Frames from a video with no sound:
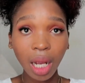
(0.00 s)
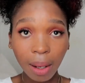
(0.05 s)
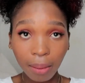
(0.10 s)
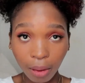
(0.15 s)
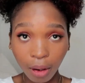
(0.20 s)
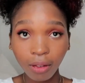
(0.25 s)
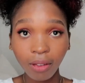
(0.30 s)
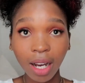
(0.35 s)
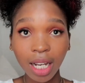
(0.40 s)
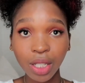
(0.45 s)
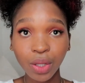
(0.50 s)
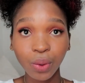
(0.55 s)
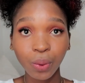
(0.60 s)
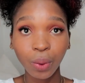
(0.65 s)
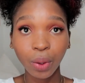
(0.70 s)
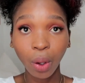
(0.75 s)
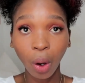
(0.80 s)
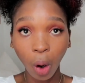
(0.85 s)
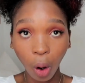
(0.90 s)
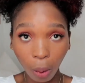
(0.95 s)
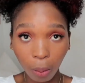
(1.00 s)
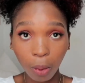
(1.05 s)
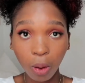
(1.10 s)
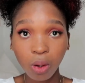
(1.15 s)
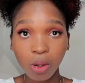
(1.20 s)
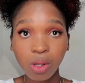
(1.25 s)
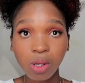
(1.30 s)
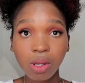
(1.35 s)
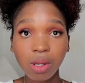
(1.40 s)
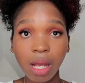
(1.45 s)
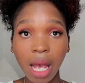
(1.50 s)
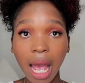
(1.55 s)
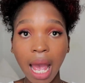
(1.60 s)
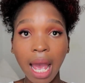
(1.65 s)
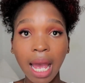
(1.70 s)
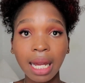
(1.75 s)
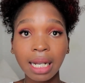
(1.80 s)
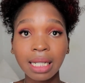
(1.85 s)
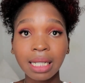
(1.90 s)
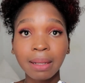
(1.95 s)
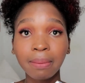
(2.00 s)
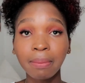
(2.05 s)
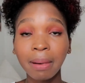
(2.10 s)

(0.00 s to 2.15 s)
provide you with hormones. And